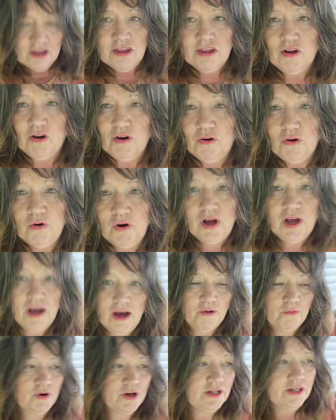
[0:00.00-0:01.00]
So
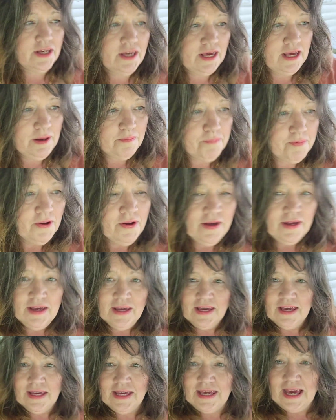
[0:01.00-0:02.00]
I want to keep
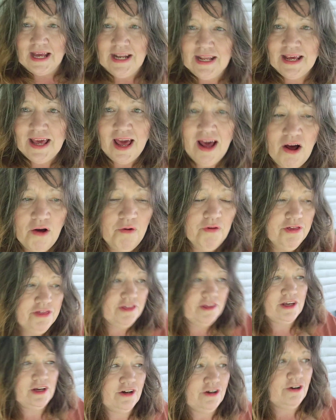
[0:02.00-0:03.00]
getting
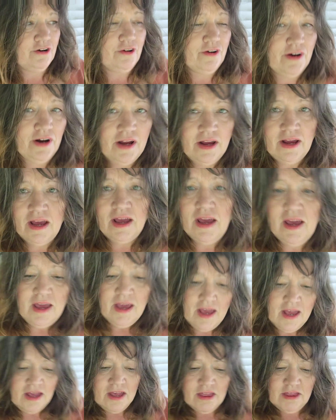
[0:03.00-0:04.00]
healthier
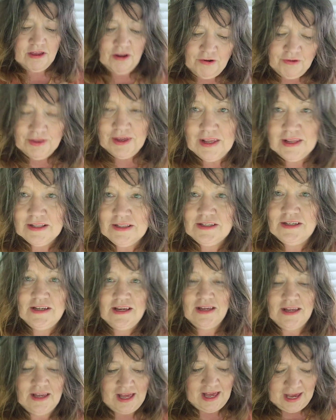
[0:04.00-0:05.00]
so that
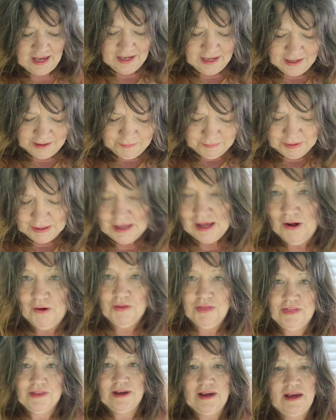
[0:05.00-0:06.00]
I can be
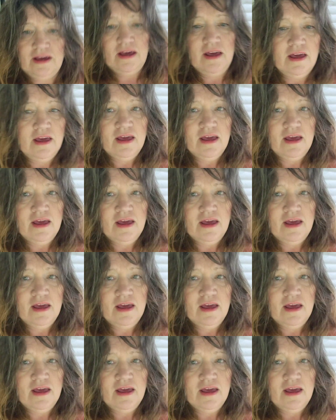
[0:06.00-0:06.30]
healthy.